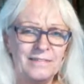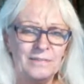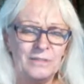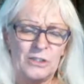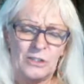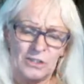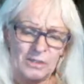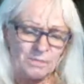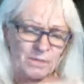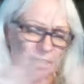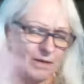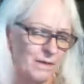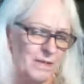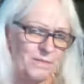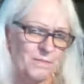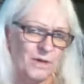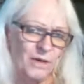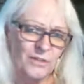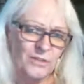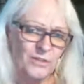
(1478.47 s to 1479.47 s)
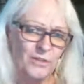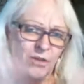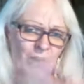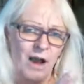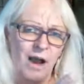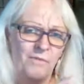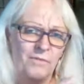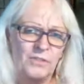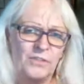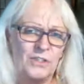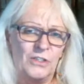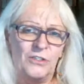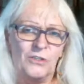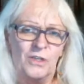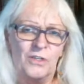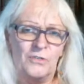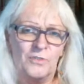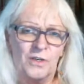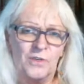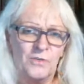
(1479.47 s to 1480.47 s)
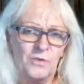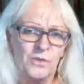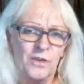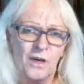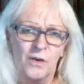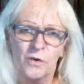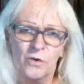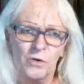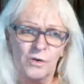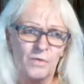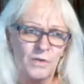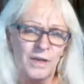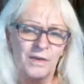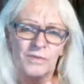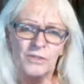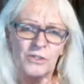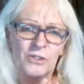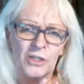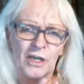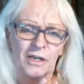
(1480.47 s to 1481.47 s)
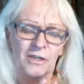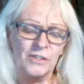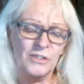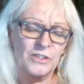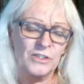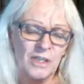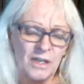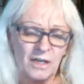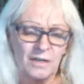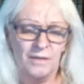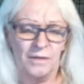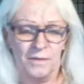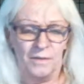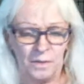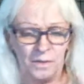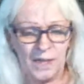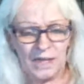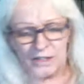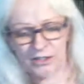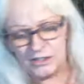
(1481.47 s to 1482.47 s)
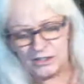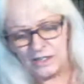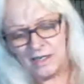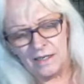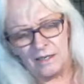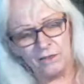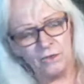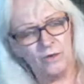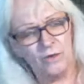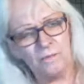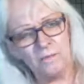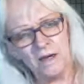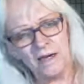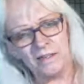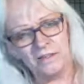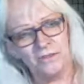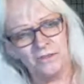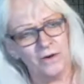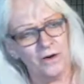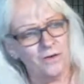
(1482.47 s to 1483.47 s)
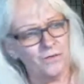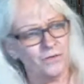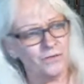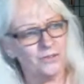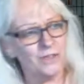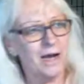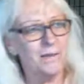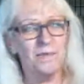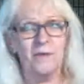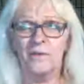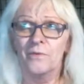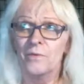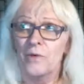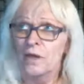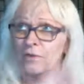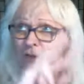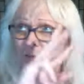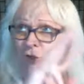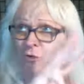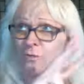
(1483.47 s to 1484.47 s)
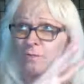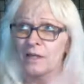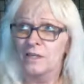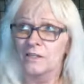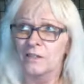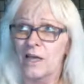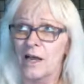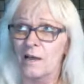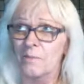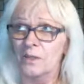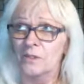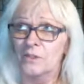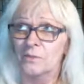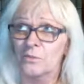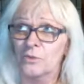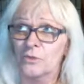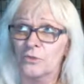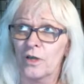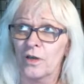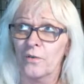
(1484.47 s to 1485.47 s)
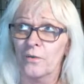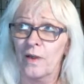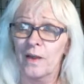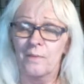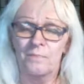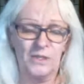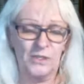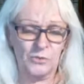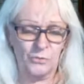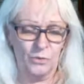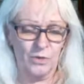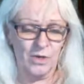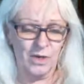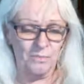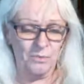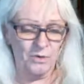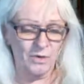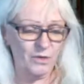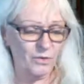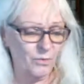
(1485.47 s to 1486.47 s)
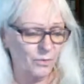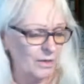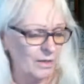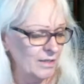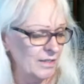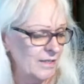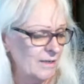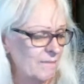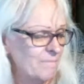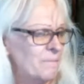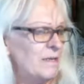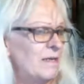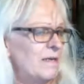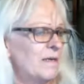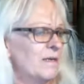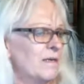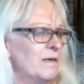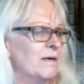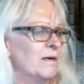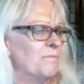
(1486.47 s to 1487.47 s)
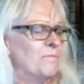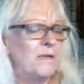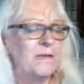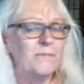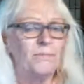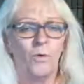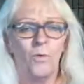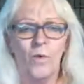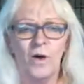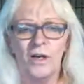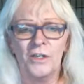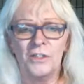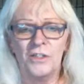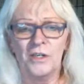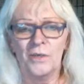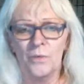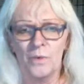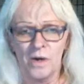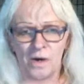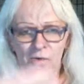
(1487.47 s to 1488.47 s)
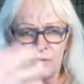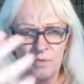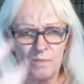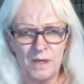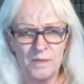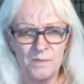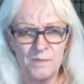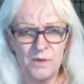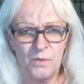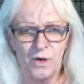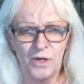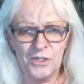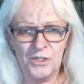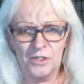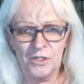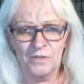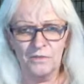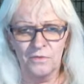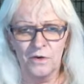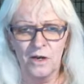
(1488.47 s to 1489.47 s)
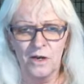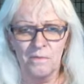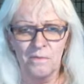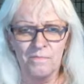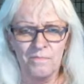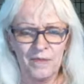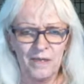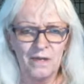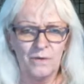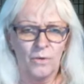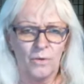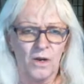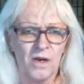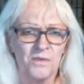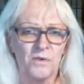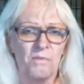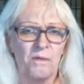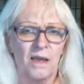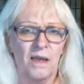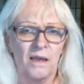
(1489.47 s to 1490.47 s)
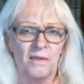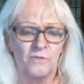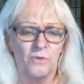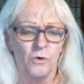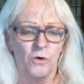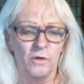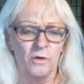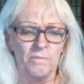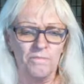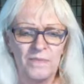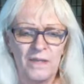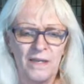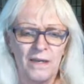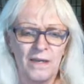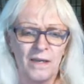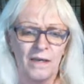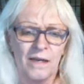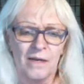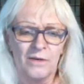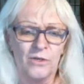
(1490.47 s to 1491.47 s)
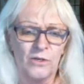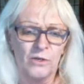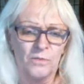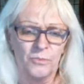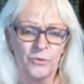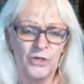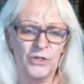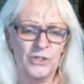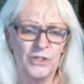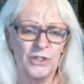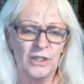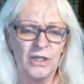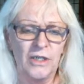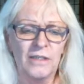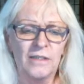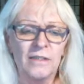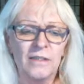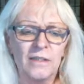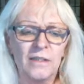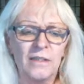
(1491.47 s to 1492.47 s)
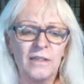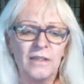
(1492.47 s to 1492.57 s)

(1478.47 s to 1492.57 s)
just send me an email to office@transveteran.org if you have any challenges. Next thing, going back to our other topic, we had 2 main topics. I'm going to try to wrap this one up pretty quickly. People watching, wherever you may be watching from, whatever platform, and I do appreciate